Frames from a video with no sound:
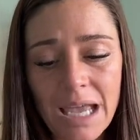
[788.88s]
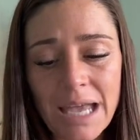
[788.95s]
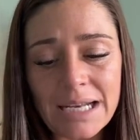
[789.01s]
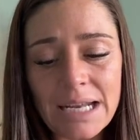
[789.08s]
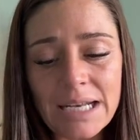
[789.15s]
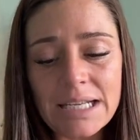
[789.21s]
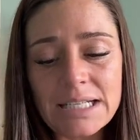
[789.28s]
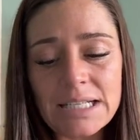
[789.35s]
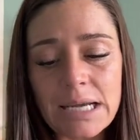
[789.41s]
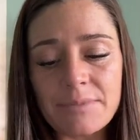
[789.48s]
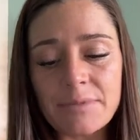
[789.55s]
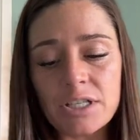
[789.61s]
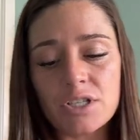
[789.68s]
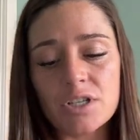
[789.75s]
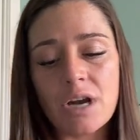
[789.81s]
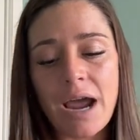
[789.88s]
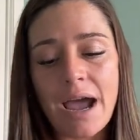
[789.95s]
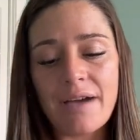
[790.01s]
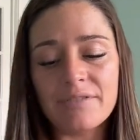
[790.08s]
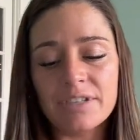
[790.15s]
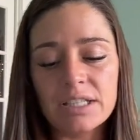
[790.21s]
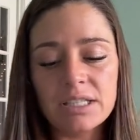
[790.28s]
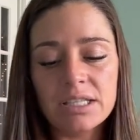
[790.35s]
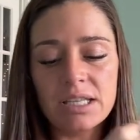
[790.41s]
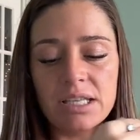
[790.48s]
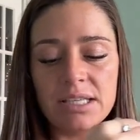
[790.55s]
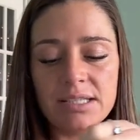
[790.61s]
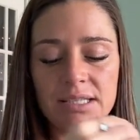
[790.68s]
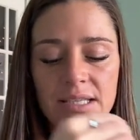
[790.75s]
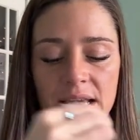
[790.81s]
And anytime that you're having
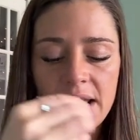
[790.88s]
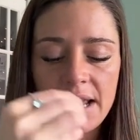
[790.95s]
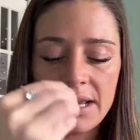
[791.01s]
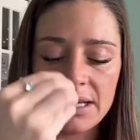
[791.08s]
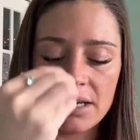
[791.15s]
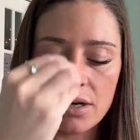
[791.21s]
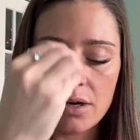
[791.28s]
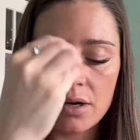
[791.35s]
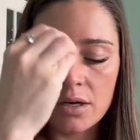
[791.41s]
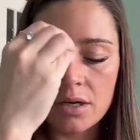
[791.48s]
this like,